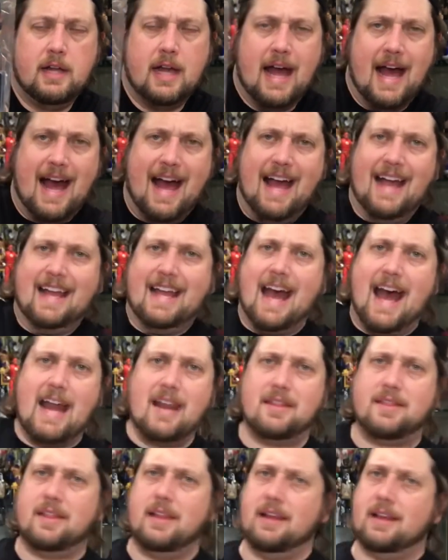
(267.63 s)
I got
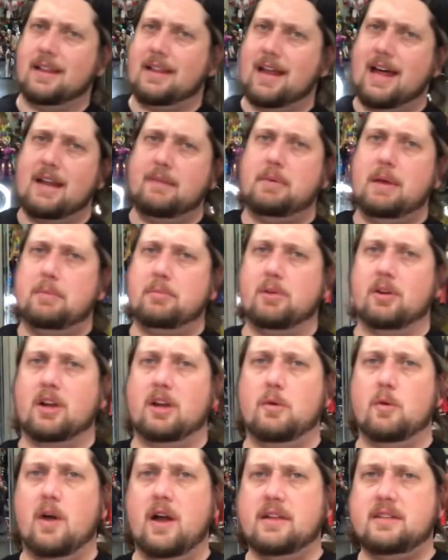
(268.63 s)
to think a lot of people are
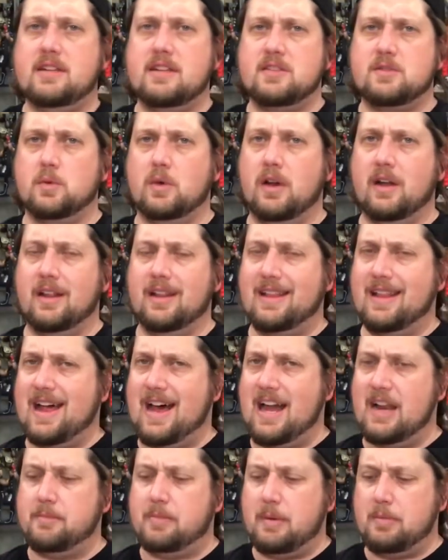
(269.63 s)
going to want this one. A
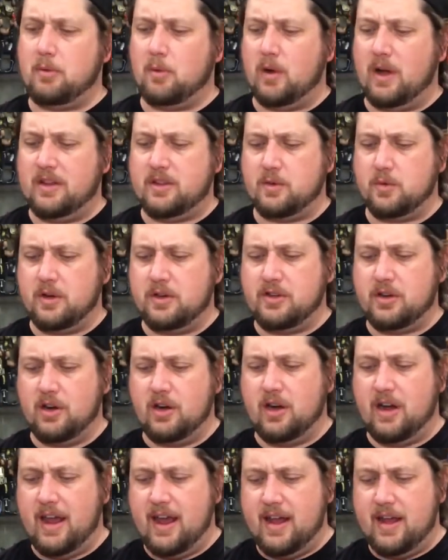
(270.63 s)
lot of people want the
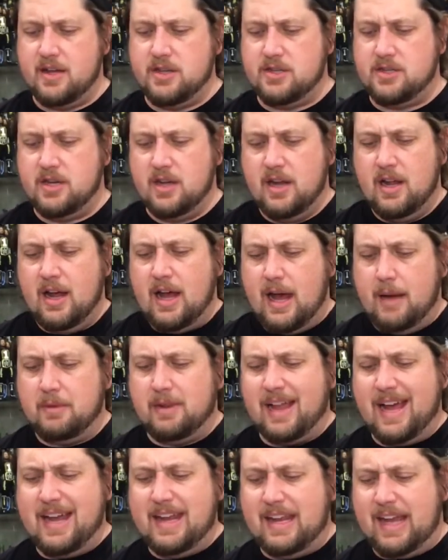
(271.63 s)
return Edge. I'm
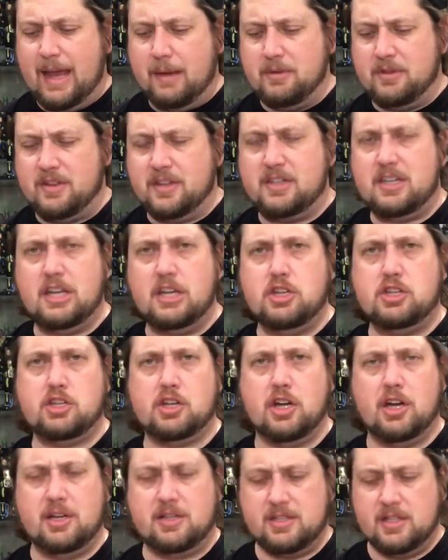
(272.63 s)
glad he came with a
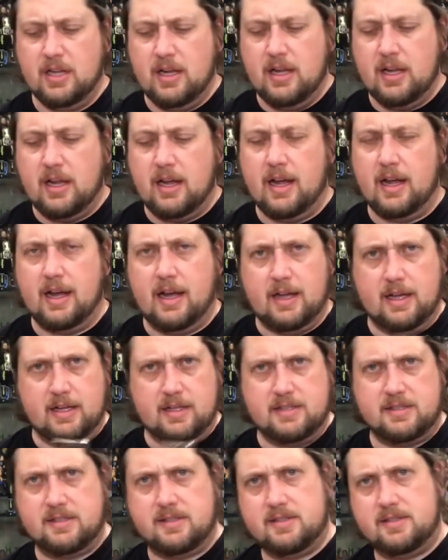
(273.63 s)
t-shirt.
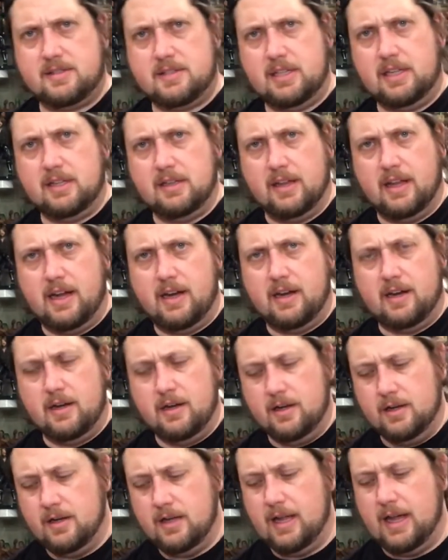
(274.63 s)
Uh, see you later.
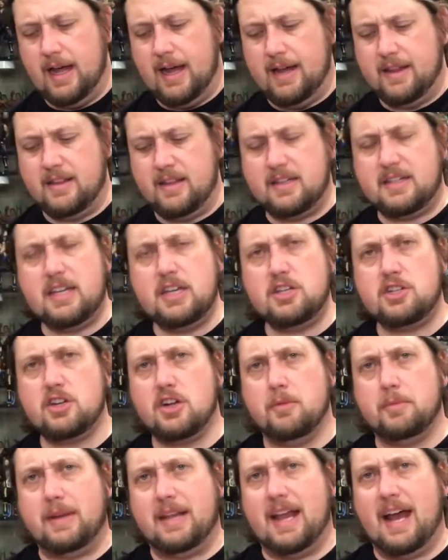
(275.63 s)
Uh, the t-shirt
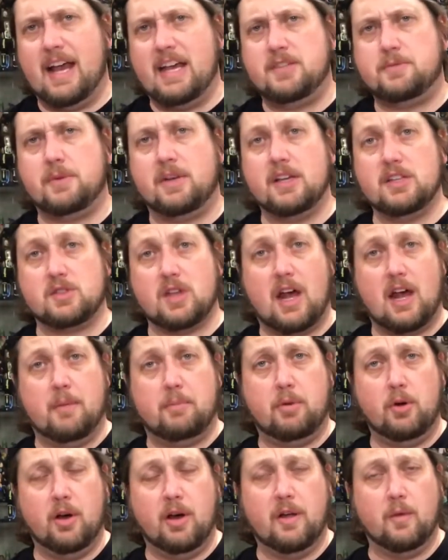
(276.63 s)
will be nice because I'll
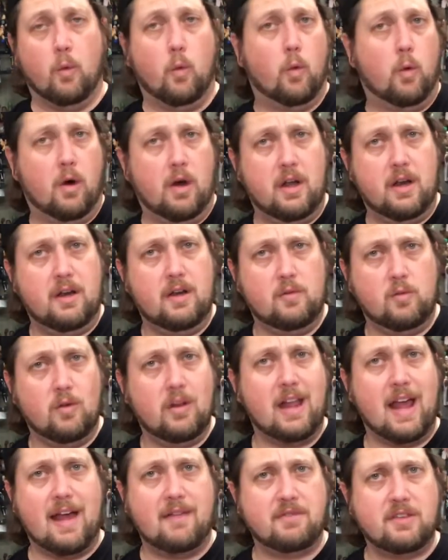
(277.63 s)
put one
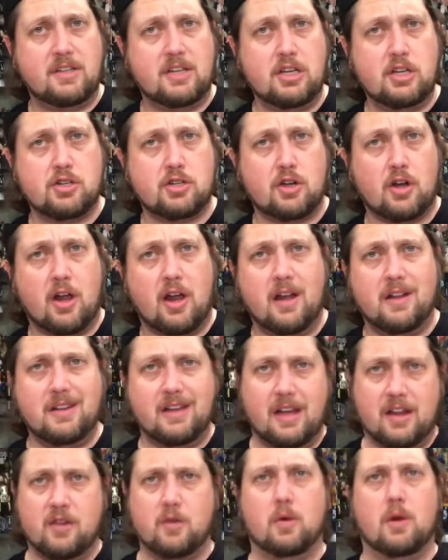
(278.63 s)
will have the t-shirt on,
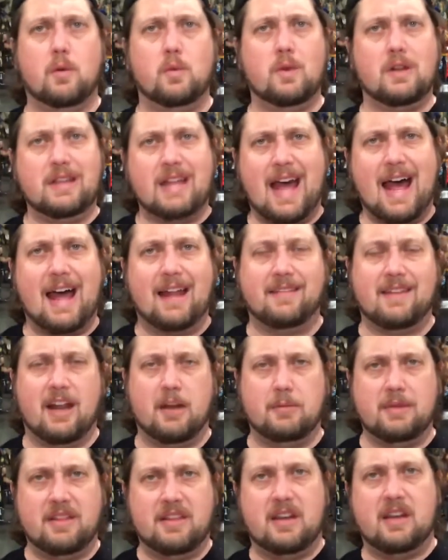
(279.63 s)
the other one will not.
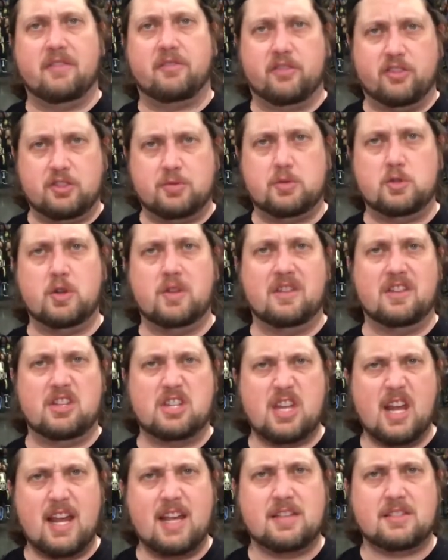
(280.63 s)
That'll be the difference between the
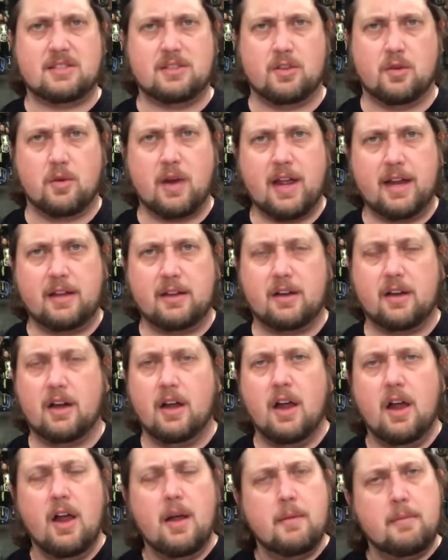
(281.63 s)
Chase and the
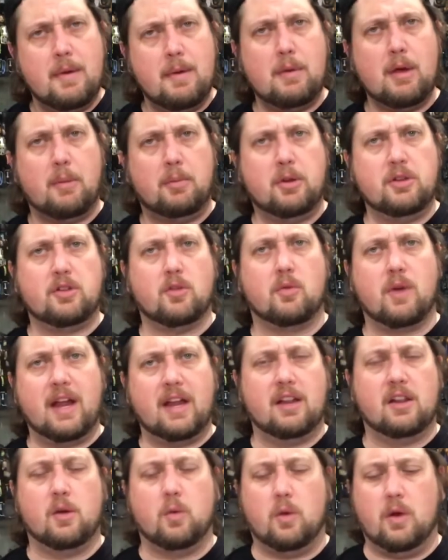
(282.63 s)
regular. Maybe I'll put the
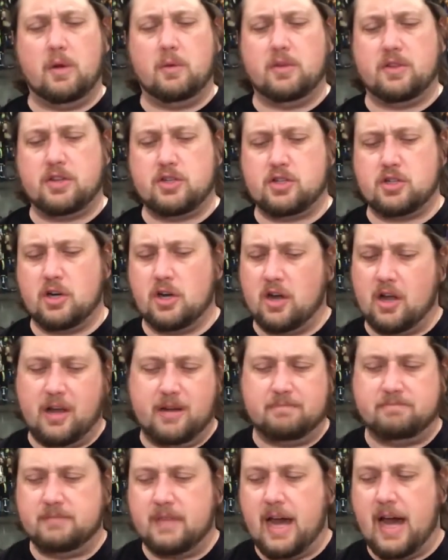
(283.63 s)
regular one with the shirt
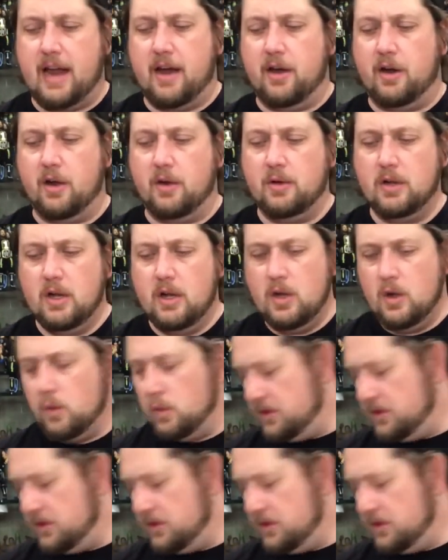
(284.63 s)
on. I don't know. We'll